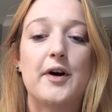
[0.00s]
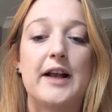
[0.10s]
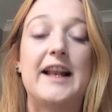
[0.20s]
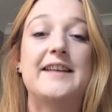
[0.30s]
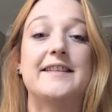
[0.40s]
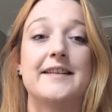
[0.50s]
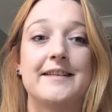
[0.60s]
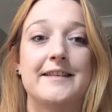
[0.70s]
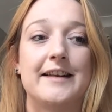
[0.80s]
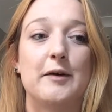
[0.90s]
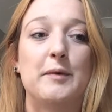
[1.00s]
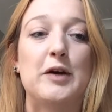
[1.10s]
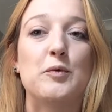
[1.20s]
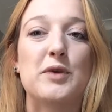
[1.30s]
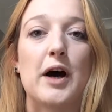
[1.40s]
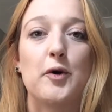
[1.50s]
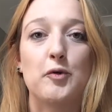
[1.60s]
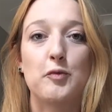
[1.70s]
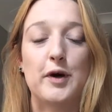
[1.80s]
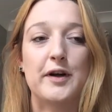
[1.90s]
a lesson that we all
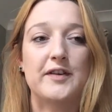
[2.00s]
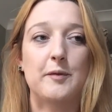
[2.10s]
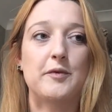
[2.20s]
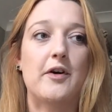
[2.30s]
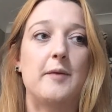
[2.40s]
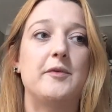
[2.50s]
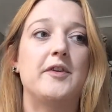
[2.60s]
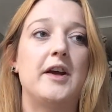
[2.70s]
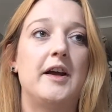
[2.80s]
know but sometimes